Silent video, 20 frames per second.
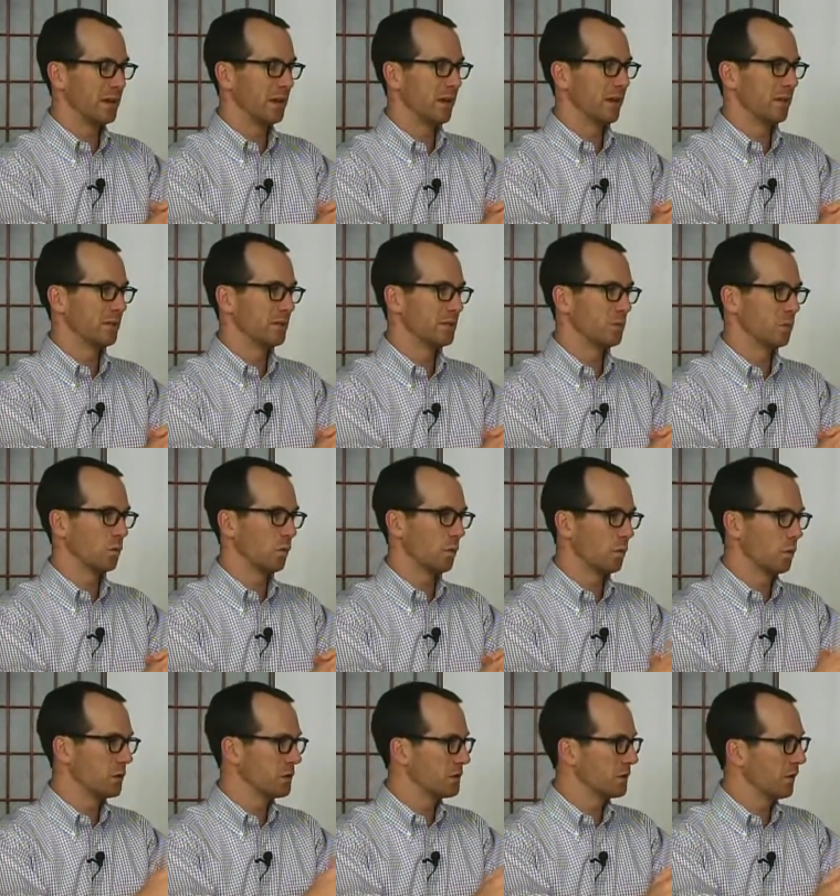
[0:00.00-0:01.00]
because
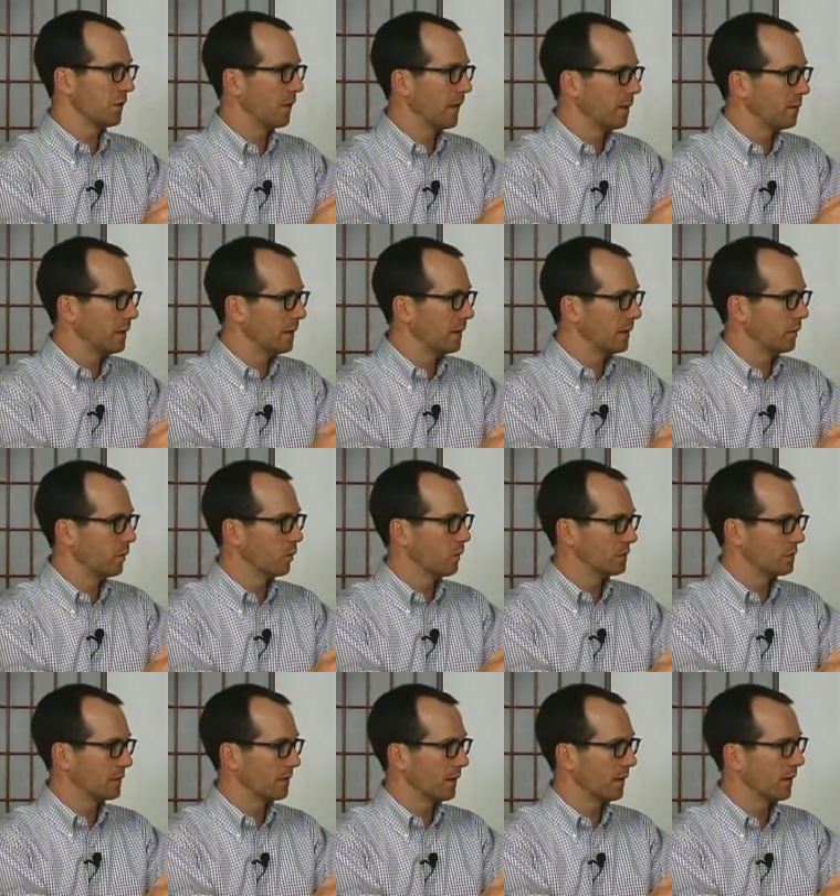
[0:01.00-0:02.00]
we wish that that median
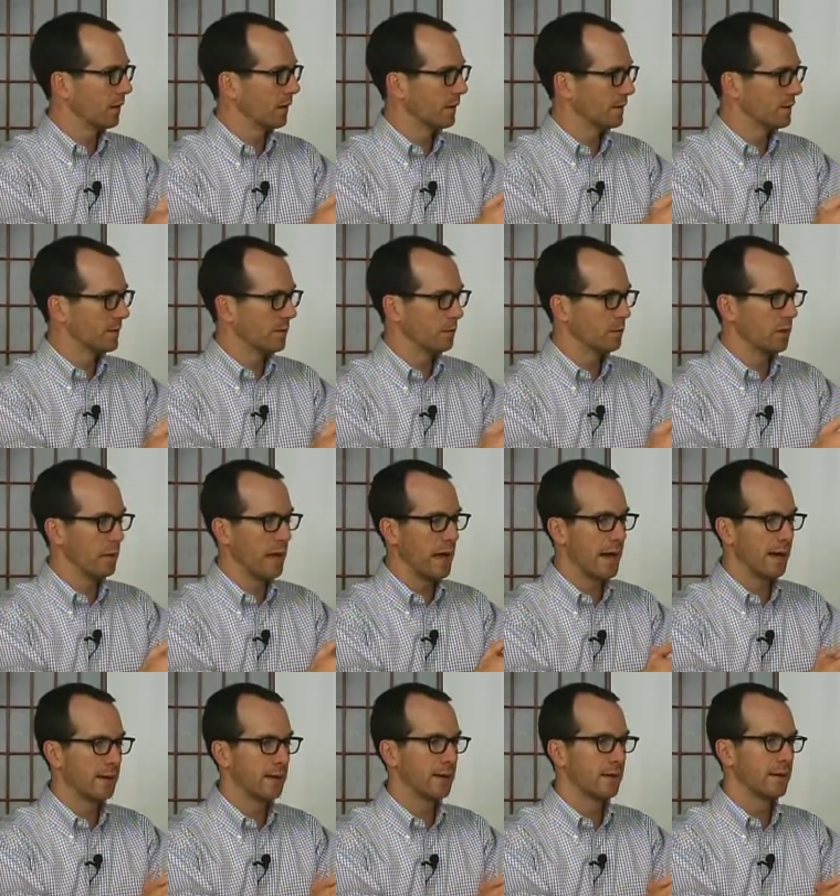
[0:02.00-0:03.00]
wasn't there and it didn't
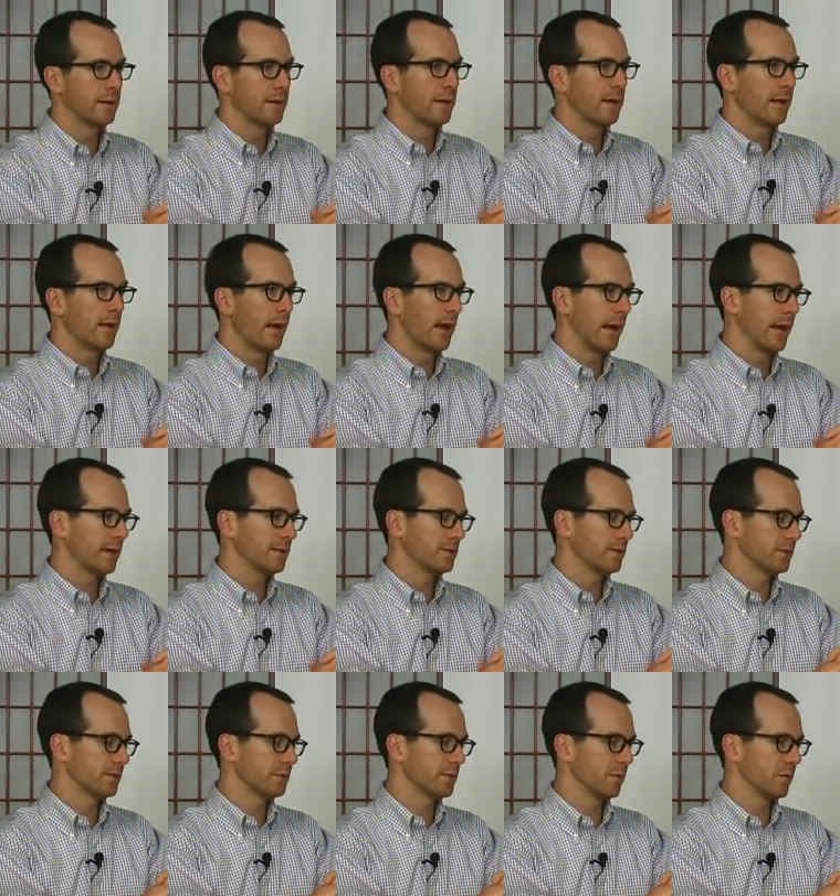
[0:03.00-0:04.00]
block
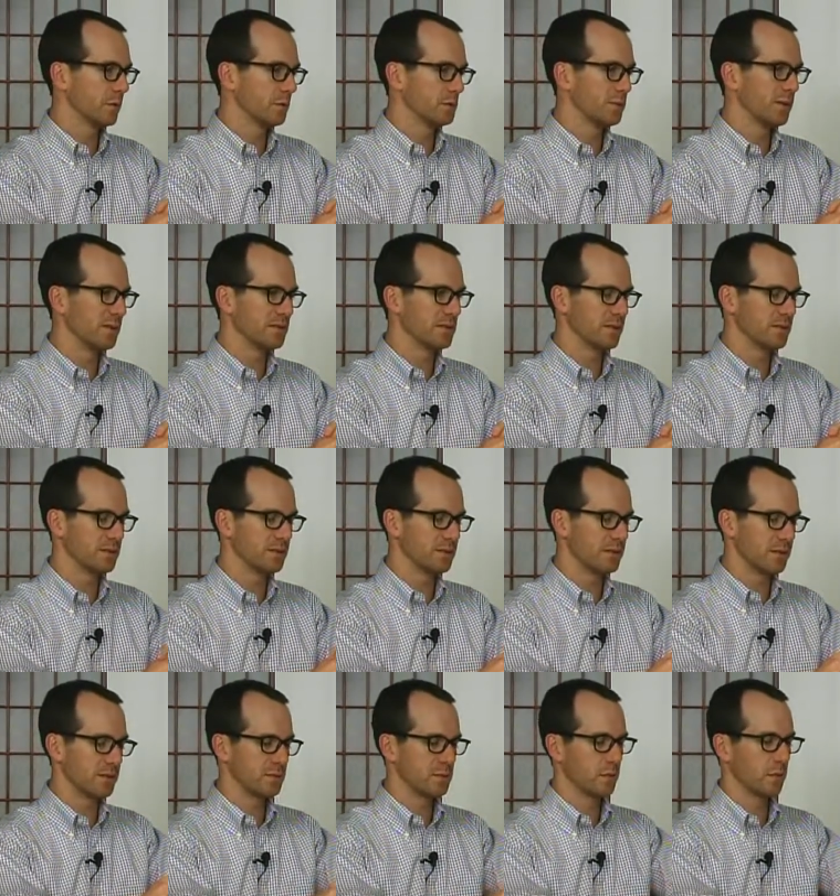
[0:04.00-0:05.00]
access to those
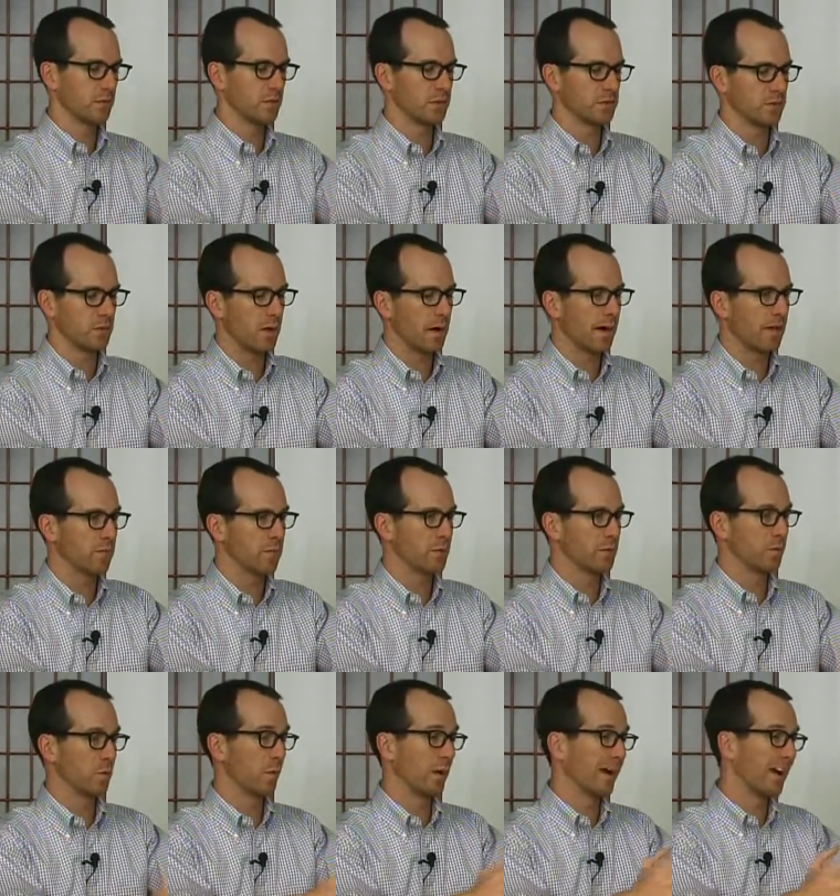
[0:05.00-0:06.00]
businesses on Service Drive.
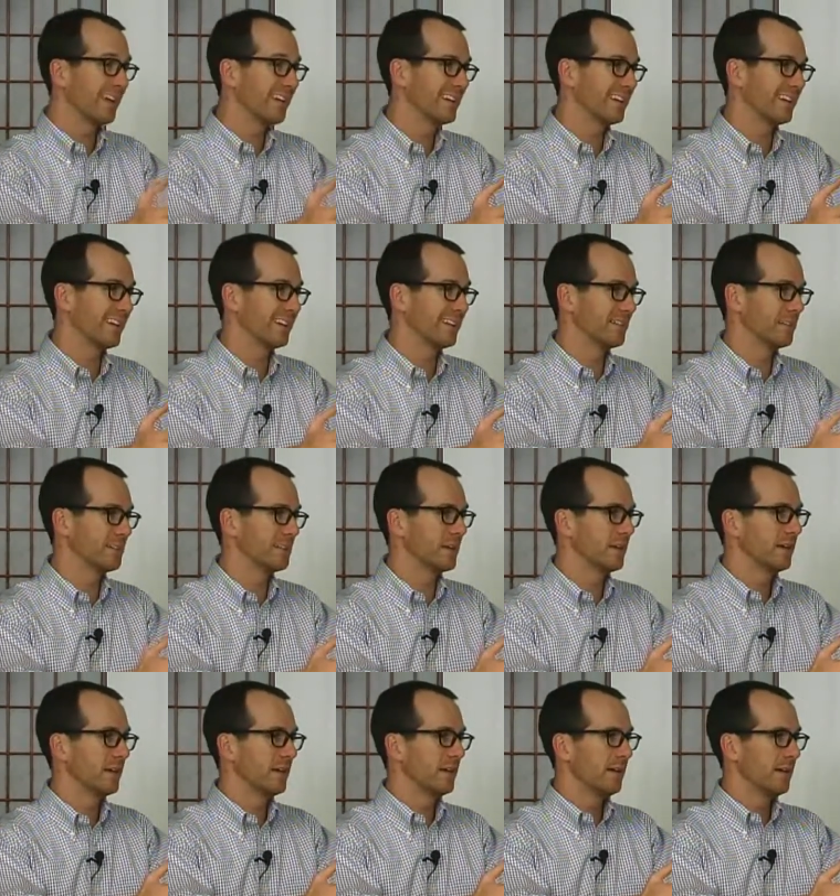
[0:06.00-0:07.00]
But the reality is
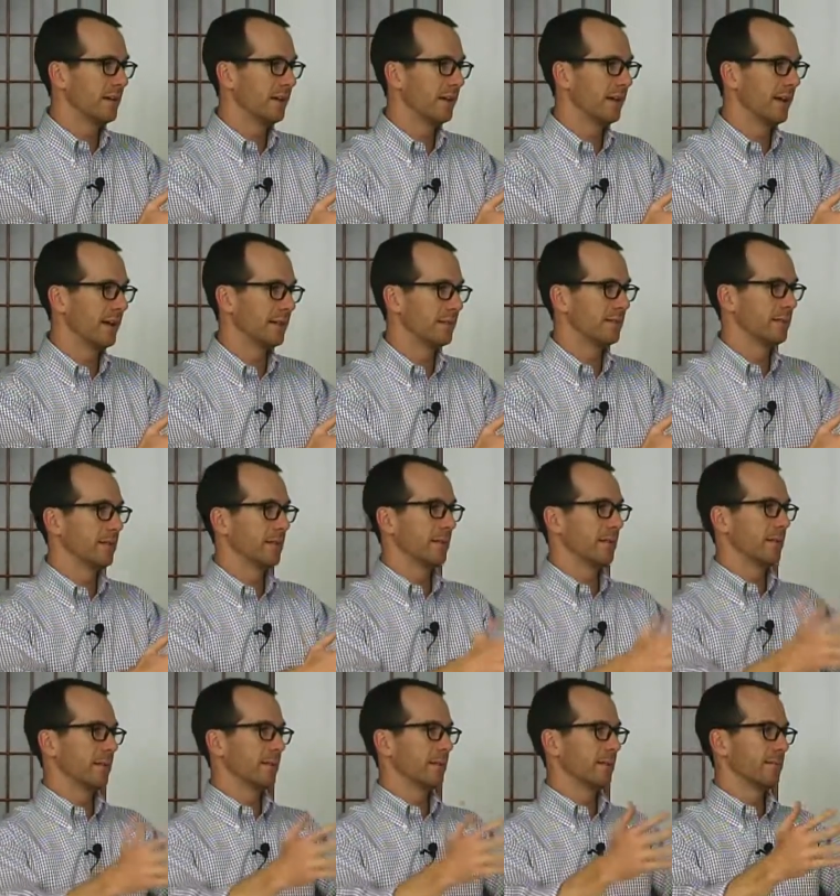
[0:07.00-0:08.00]
that,
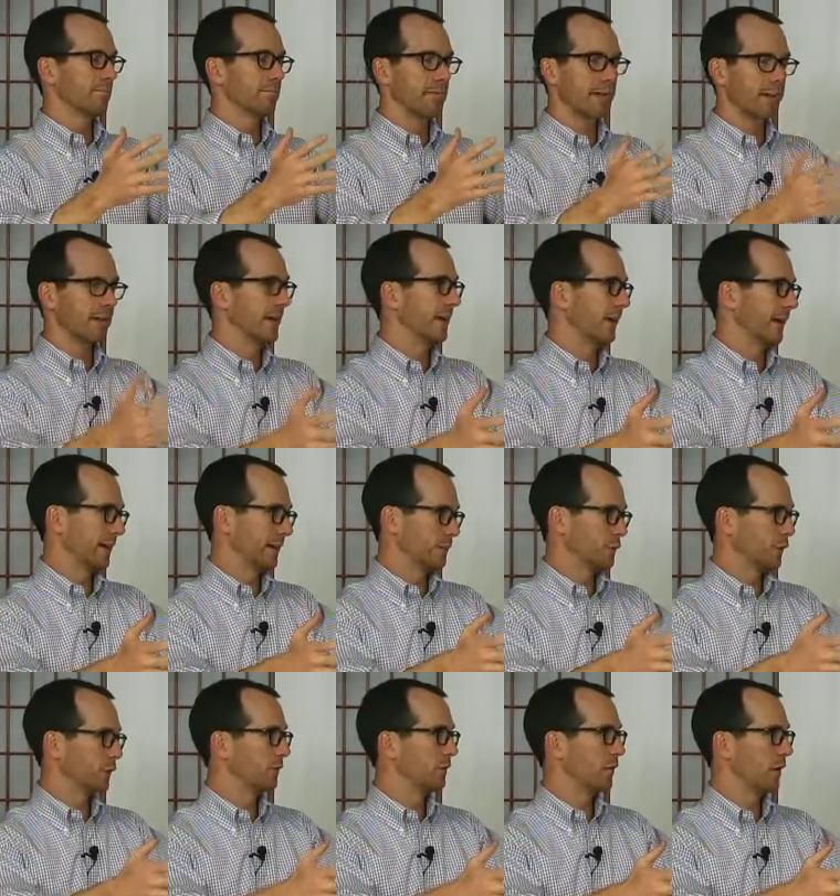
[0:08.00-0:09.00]
again,
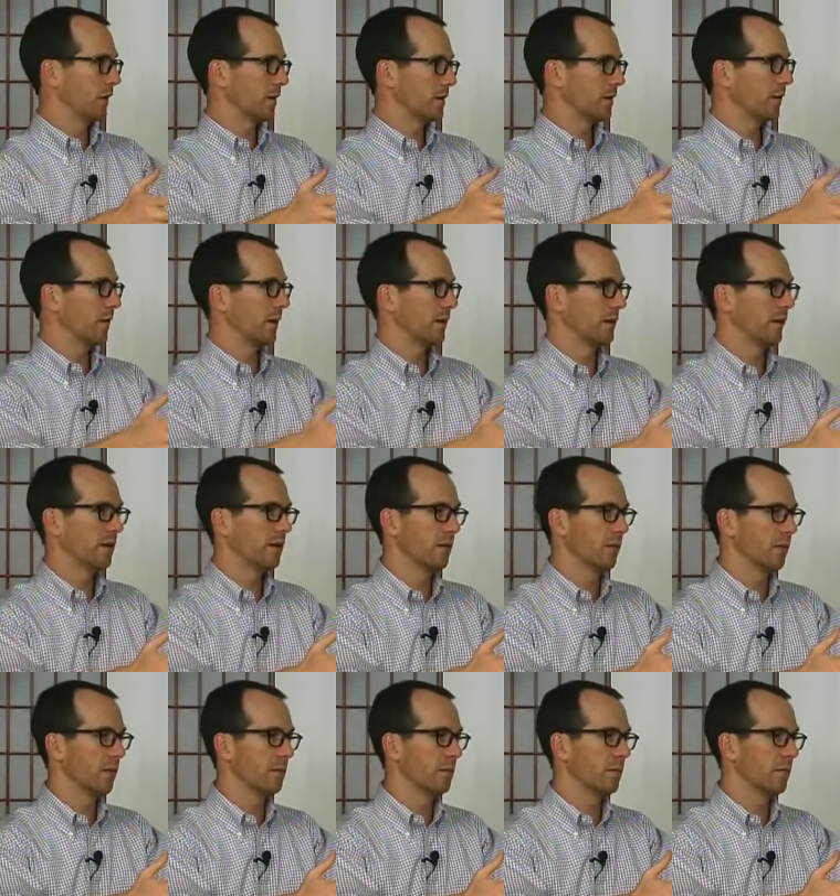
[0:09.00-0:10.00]
as we've talked about
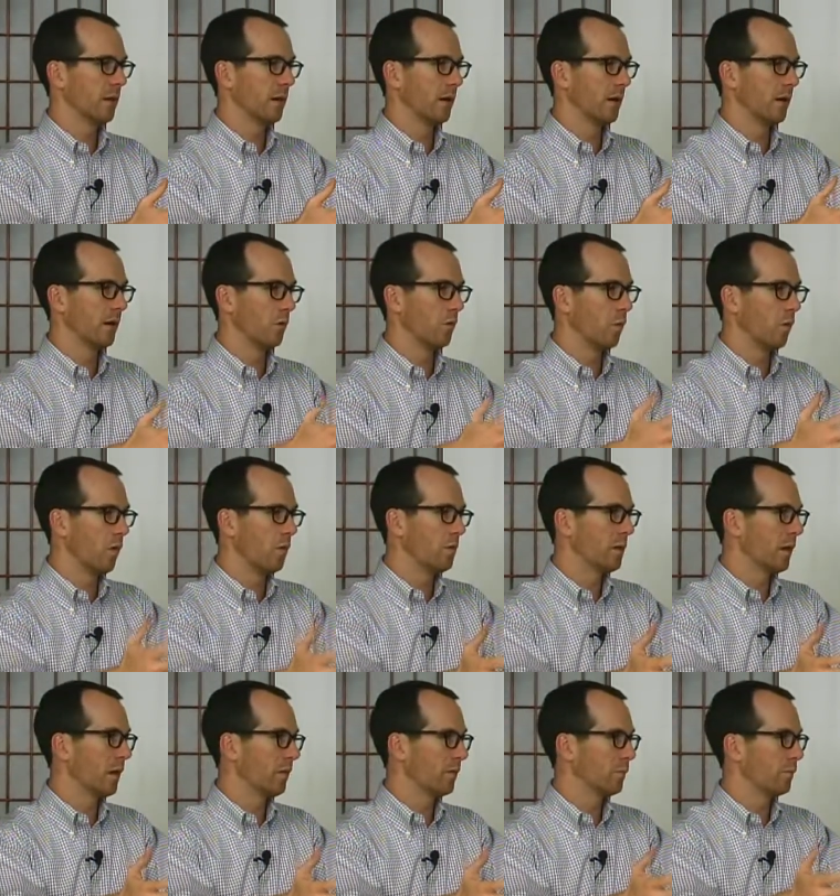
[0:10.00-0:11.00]
here, uh,
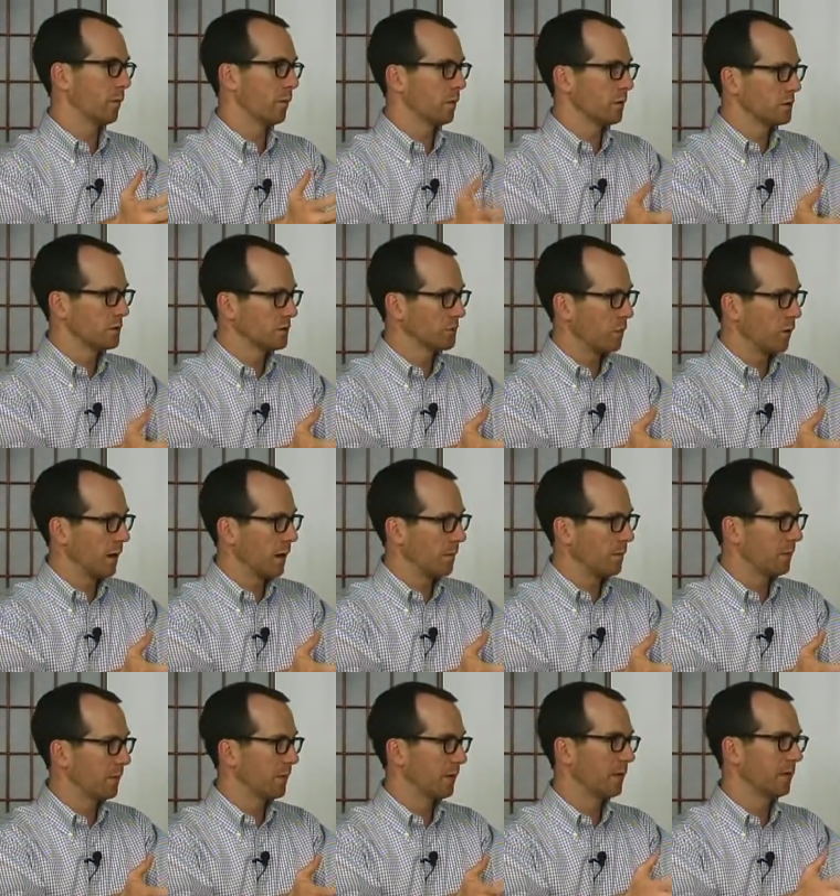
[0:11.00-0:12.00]
Walmart purchased
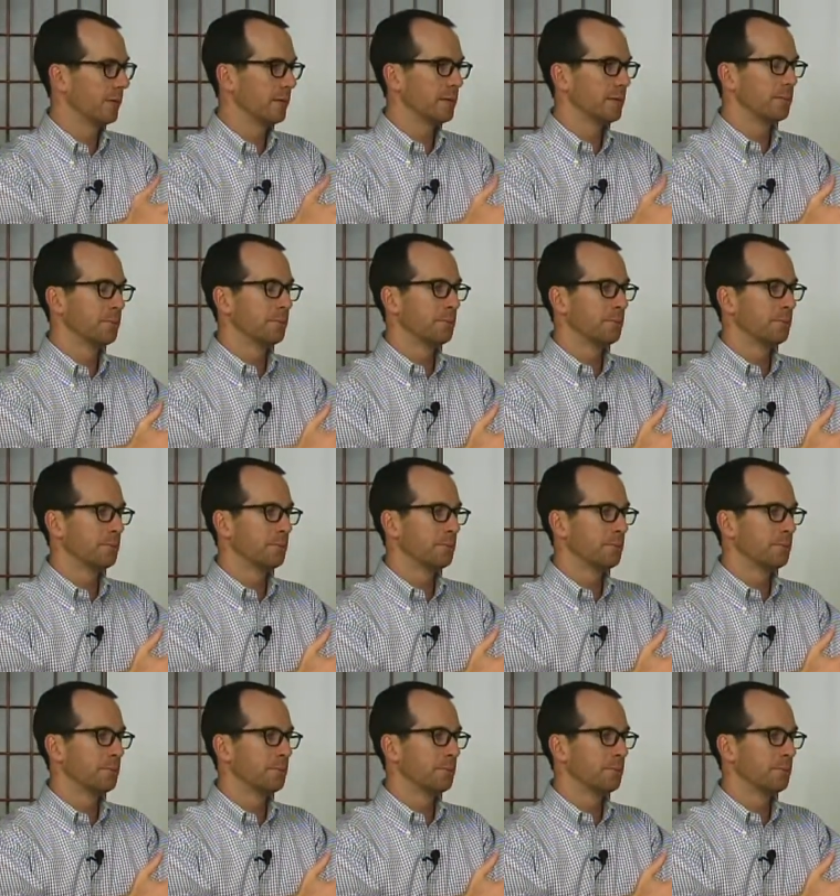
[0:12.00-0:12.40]
property